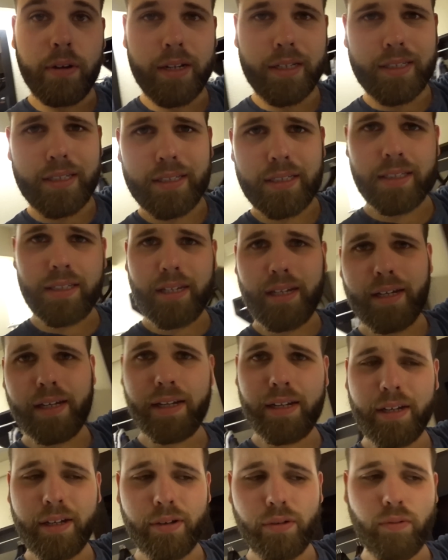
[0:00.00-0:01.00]
what is this?
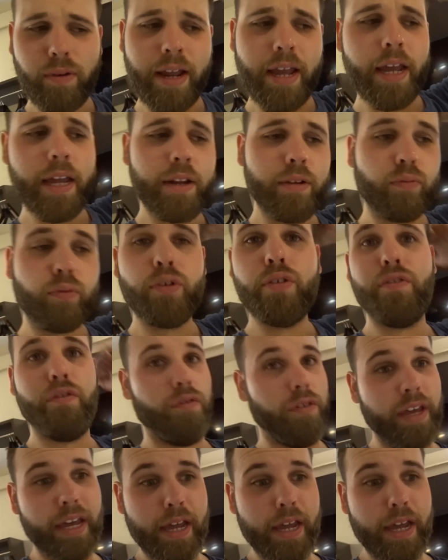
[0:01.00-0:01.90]
Red Roof